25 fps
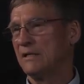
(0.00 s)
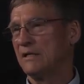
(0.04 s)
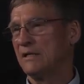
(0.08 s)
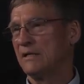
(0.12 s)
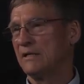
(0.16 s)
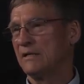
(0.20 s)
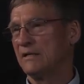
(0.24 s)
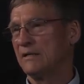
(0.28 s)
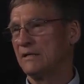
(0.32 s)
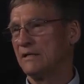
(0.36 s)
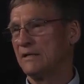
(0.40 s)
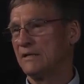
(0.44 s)

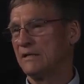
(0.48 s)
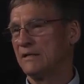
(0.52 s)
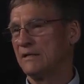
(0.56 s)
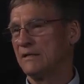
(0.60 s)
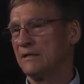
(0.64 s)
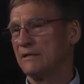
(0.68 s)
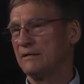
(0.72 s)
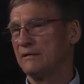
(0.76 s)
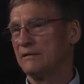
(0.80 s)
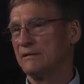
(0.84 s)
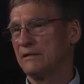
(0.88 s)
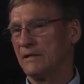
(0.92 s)
And
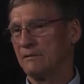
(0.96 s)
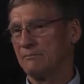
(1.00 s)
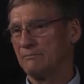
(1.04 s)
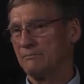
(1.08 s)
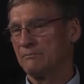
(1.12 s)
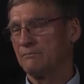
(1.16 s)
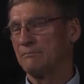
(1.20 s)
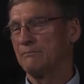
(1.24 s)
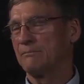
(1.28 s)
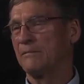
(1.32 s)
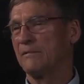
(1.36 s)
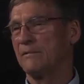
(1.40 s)
uh, that
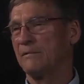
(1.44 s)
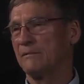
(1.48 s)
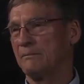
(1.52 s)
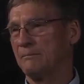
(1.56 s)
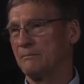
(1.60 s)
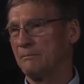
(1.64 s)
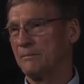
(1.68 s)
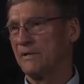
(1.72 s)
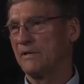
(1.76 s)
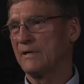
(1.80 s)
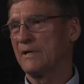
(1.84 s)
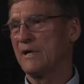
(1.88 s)

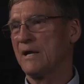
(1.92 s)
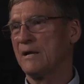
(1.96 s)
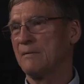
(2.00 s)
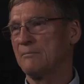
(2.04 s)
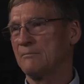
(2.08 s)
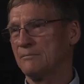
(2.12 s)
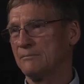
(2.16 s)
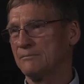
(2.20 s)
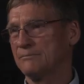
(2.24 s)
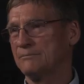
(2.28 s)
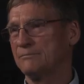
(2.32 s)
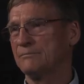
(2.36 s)

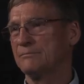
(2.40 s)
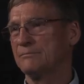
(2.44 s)
became